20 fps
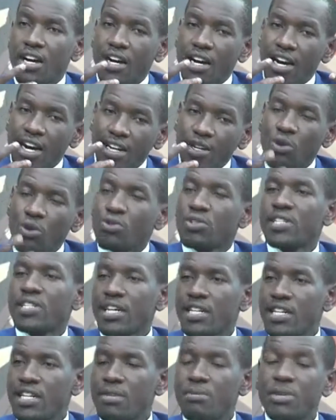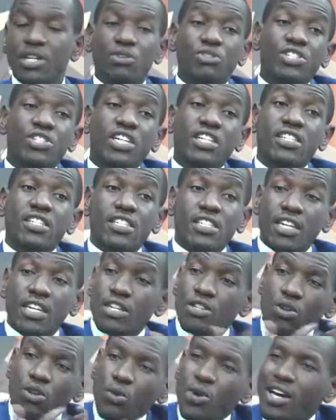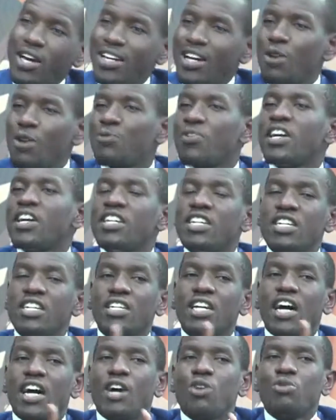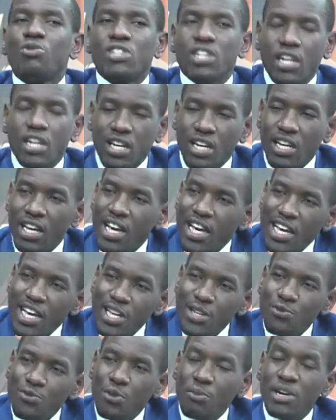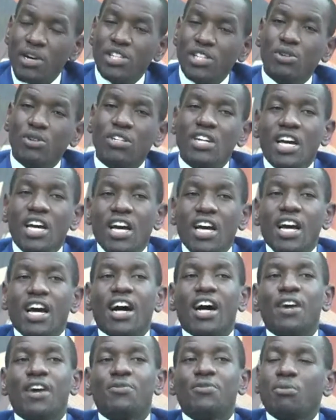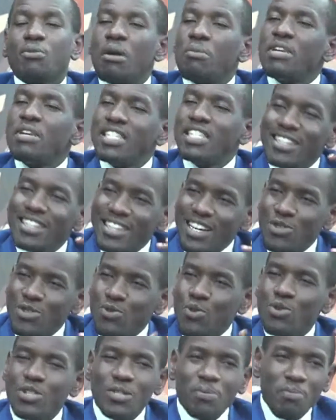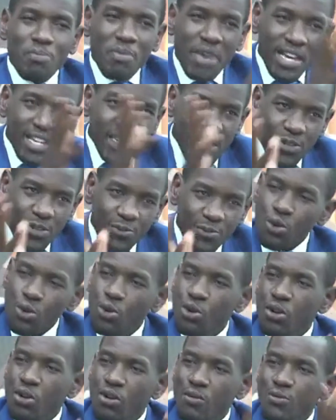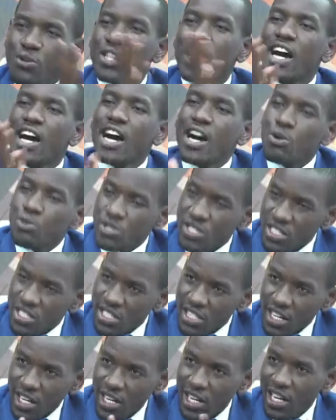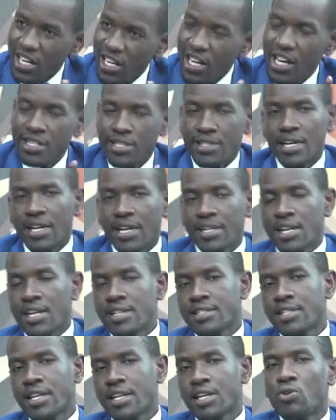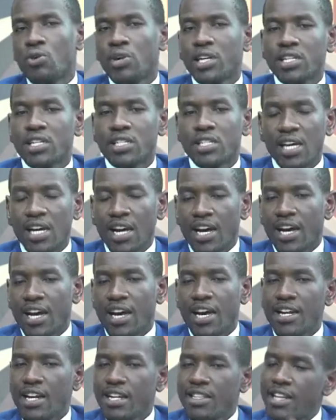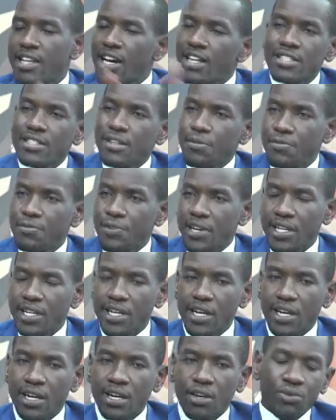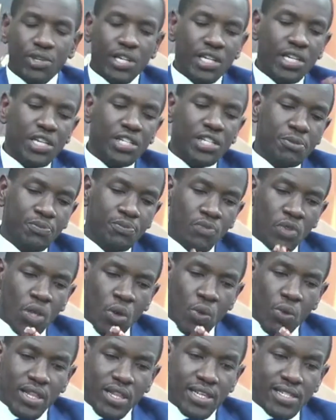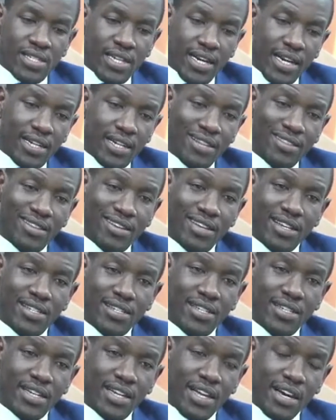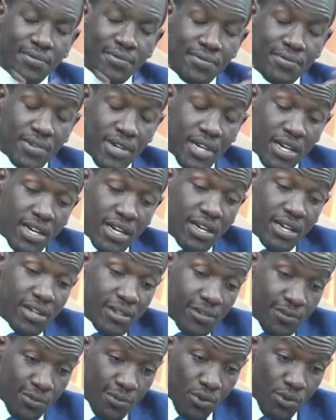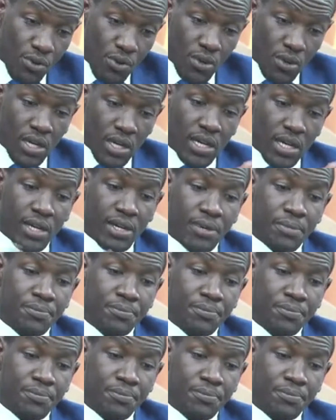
alongside him, and not just, you know, we are now finding out information from a meeting that was meant for the House, as they call it, and that is a failure on leadership. Whether Sagana 3 is enough for